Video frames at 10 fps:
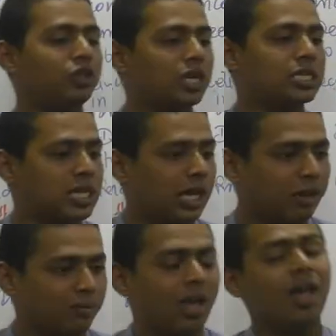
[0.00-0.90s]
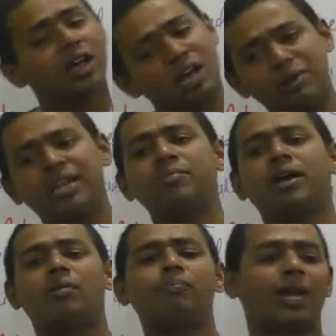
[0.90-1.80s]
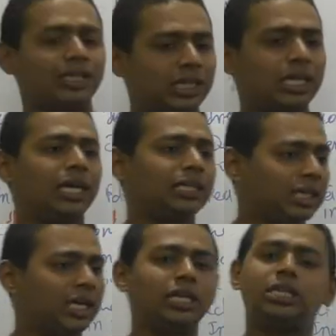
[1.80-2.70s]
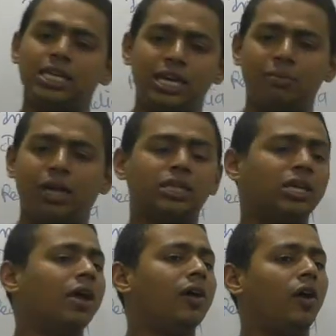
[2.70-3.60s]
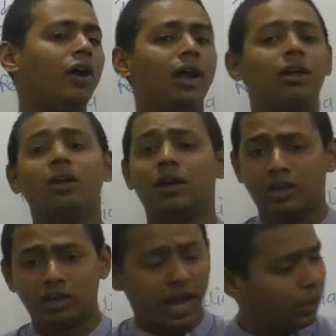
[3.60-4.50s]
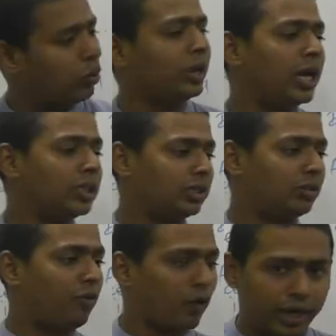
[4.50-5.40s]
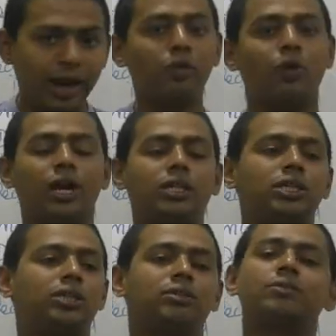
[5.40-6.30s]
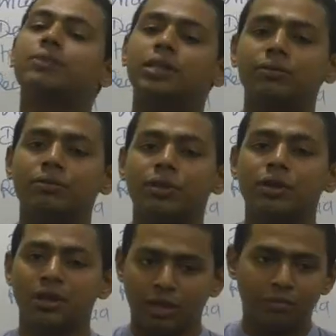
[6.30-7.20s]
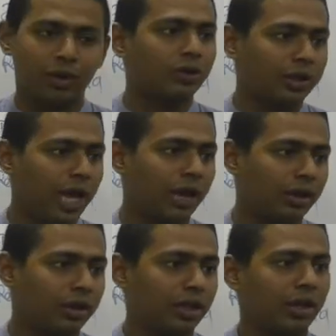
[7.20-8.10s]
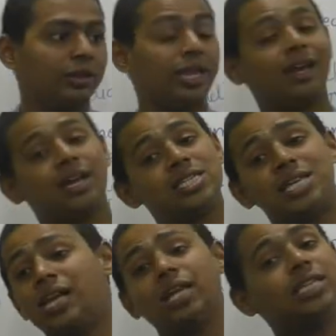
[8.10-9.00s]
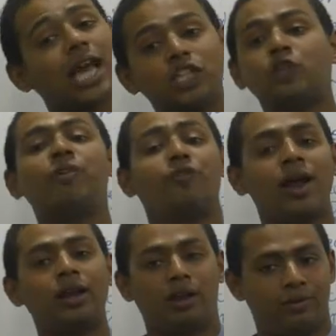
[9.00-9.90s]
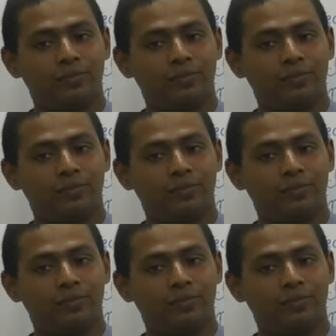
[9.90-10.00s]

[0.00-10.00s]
which consult them. Committee may comprise CA, CA, CMAs, all right, advocates, foreign advocates, because their their consultancy has to be final,